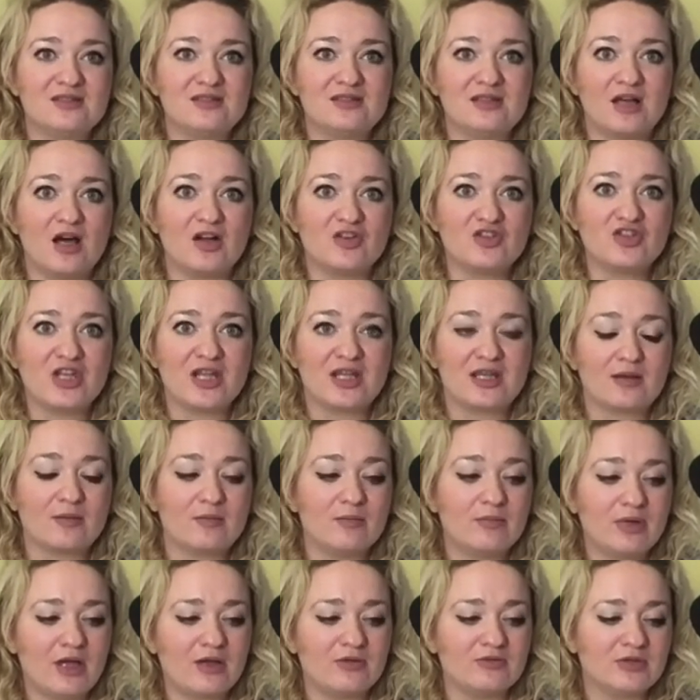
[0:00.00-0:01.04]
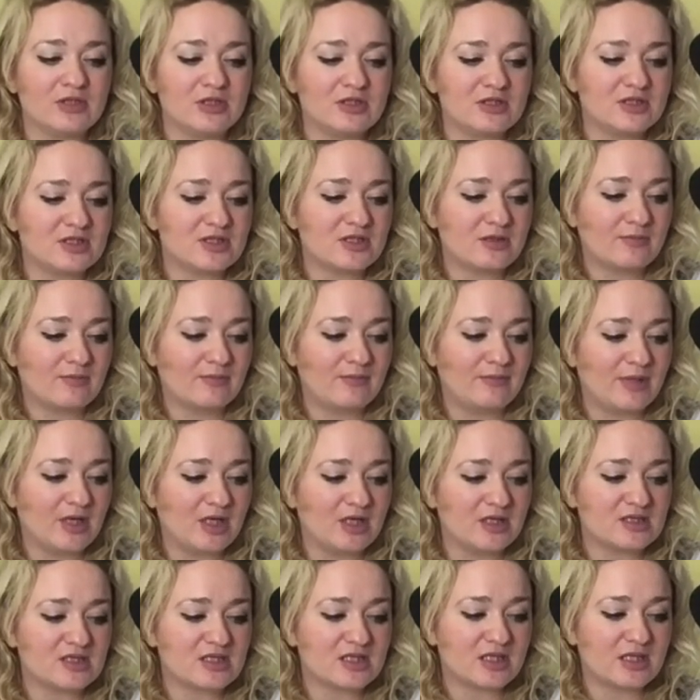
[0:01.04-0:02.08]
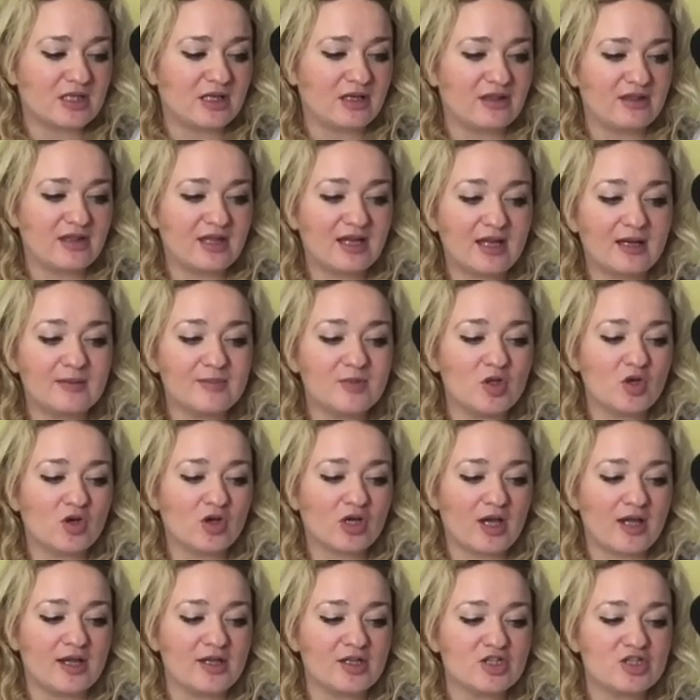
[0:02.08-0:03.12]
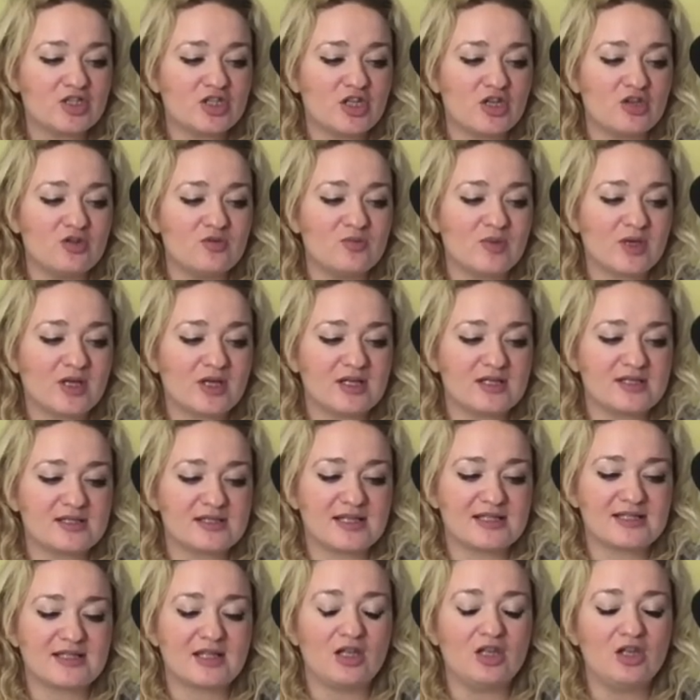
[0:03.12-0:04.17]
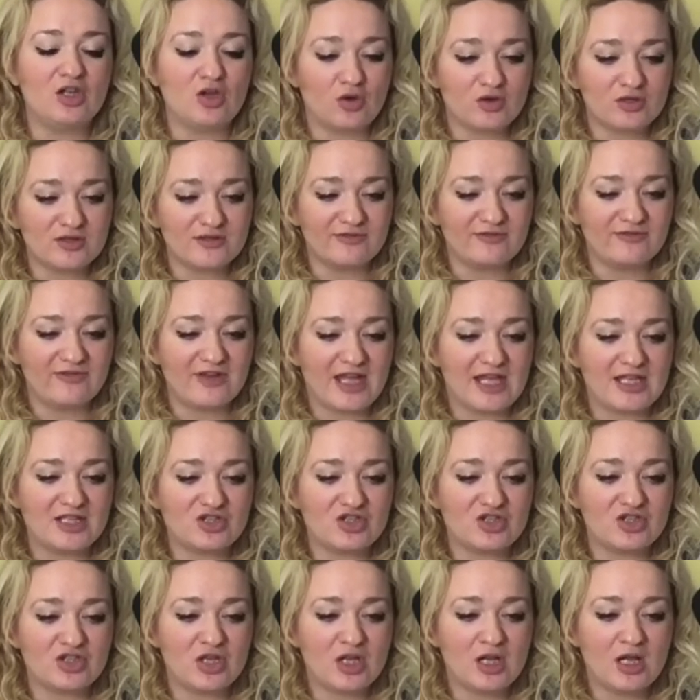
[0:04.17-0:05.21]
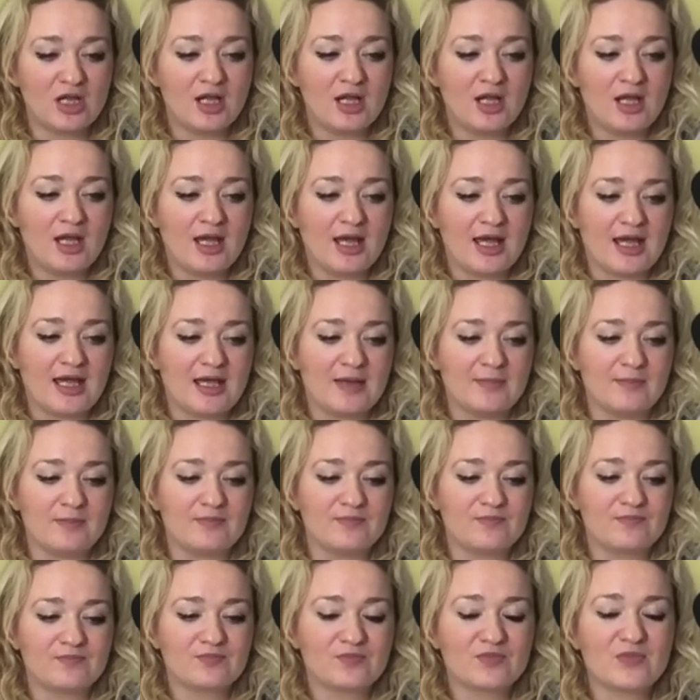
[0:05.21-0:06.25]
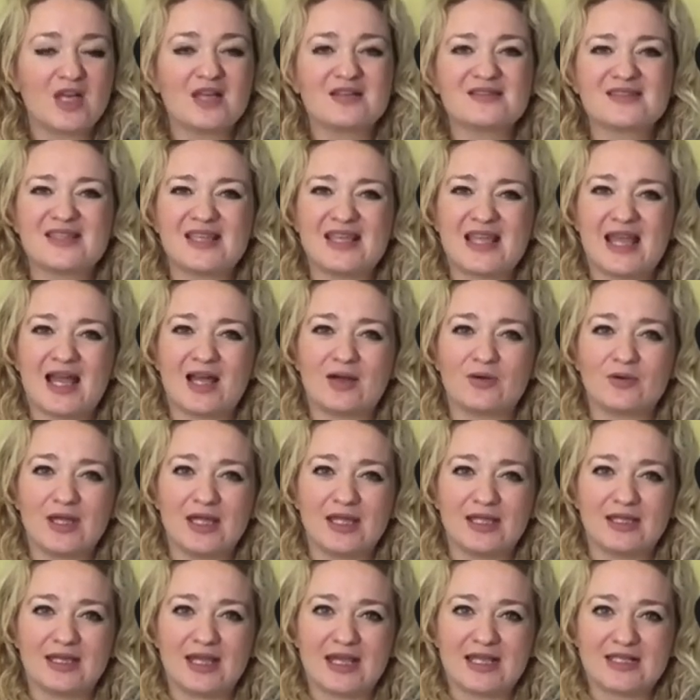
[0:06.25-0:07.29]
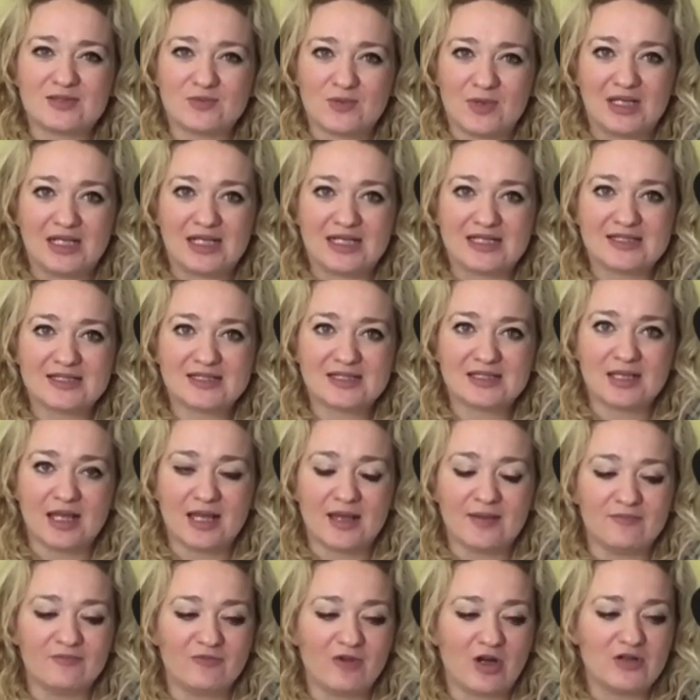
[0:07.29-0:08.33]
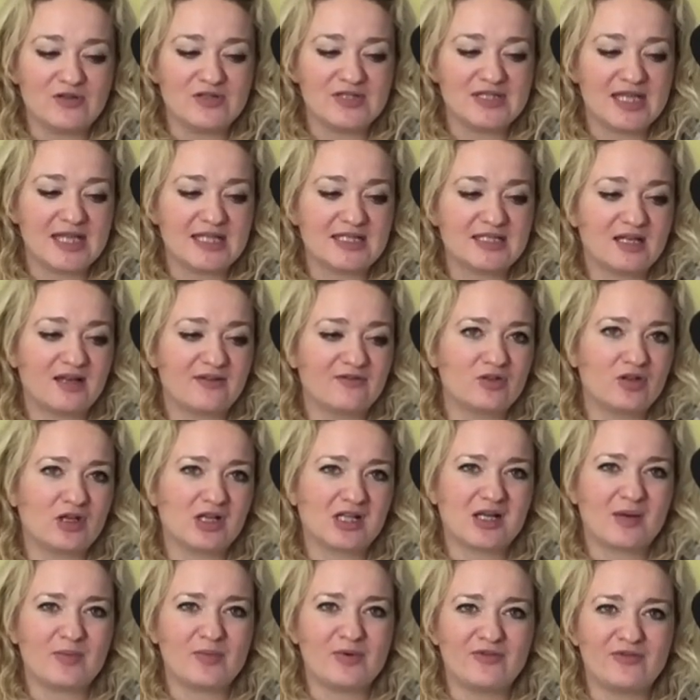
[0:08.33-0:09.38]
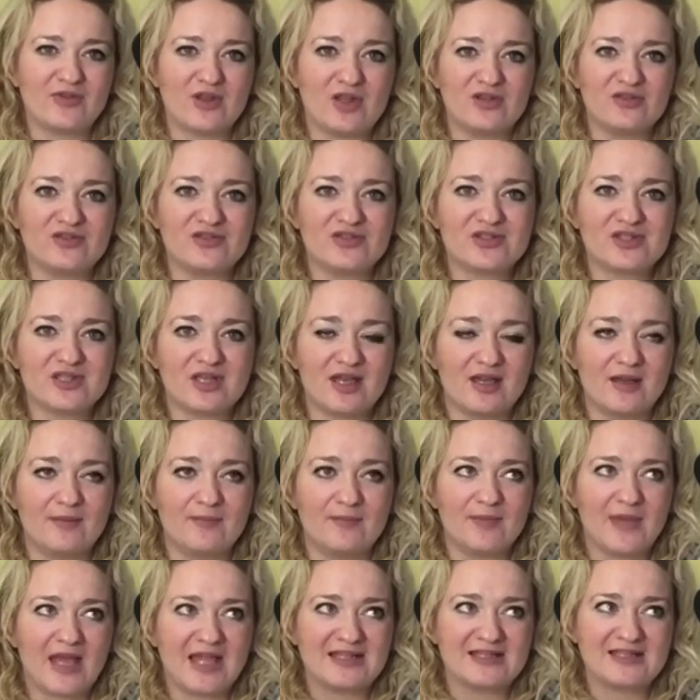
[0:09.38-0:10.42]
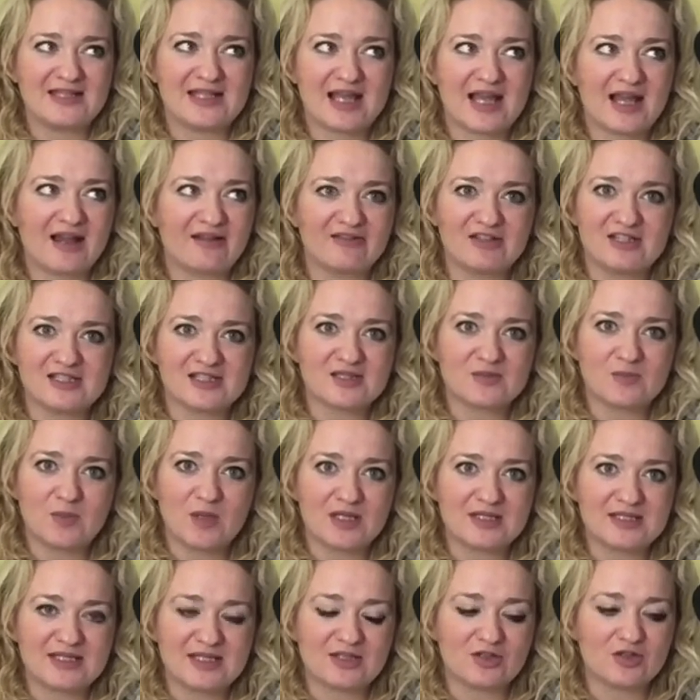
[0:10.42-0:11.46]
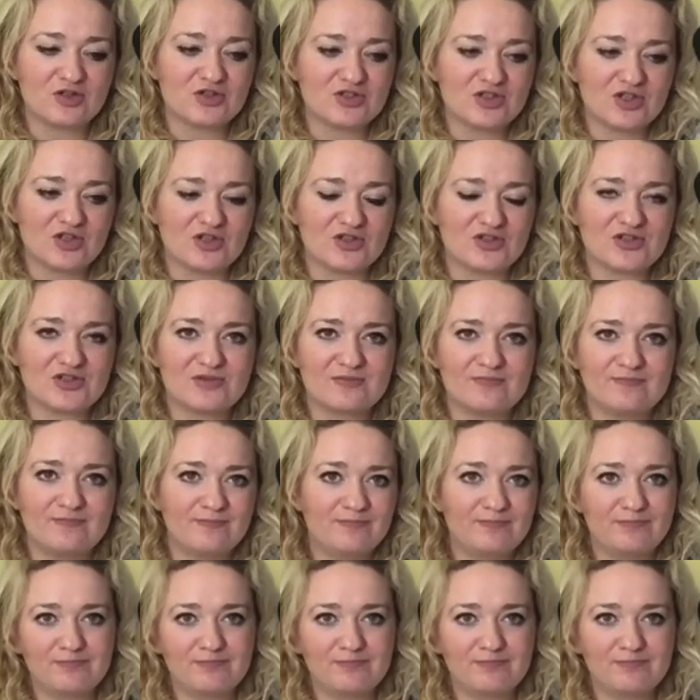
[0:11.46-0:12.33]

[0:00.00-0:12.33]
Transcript: starchy component, but I think I'm not going to because there's a lot of veg. I'll see how it is when it's roasted. I've got a couple of those Ames and Harriet spicy couscous